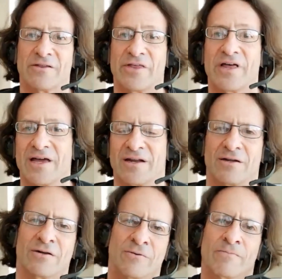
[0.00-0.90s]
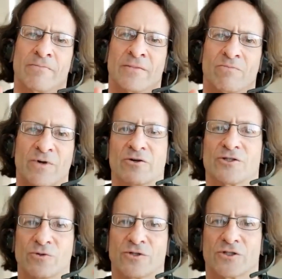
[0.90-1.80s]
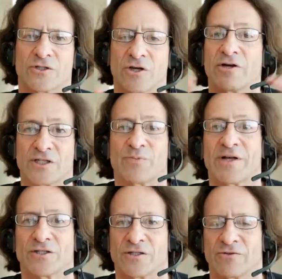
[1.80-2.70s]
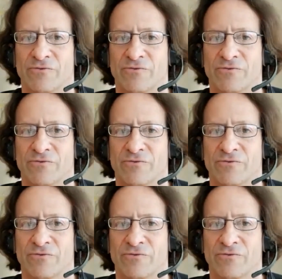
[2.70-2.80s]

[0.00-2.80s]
Then, because it was so expensive,